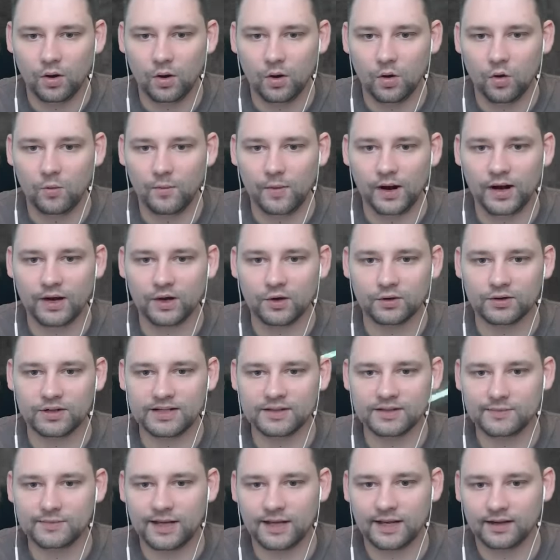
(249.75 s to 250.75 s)
Oh my
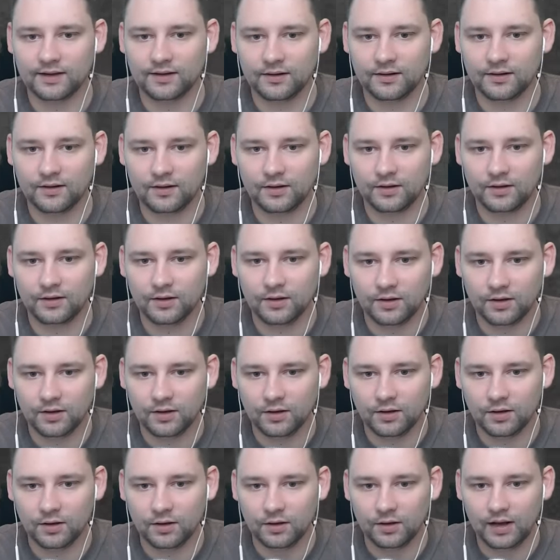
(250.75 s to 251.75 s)
goodness me.
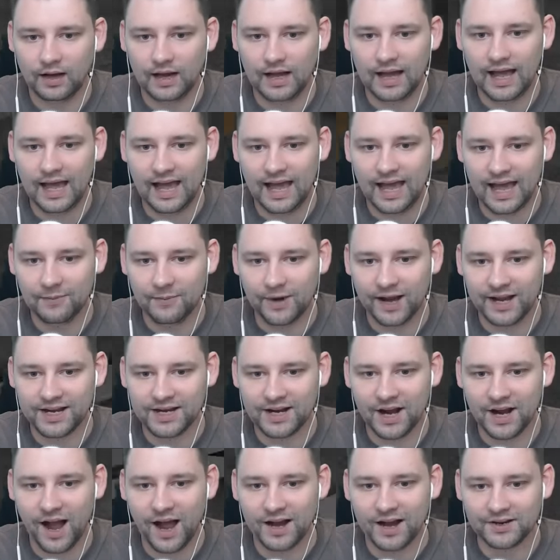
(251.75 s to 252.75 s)
Ah, my
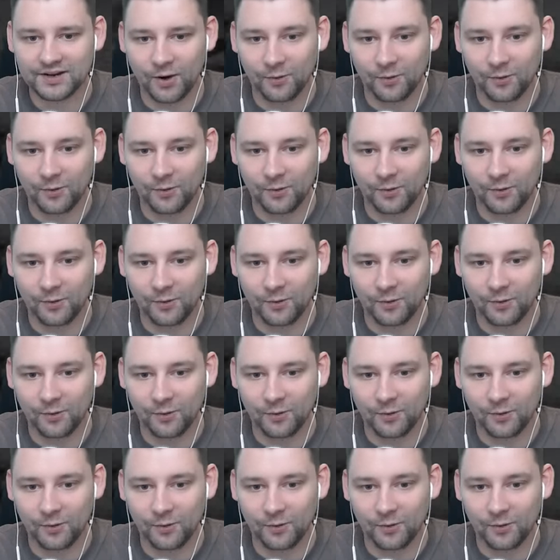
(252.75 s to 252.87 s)
God.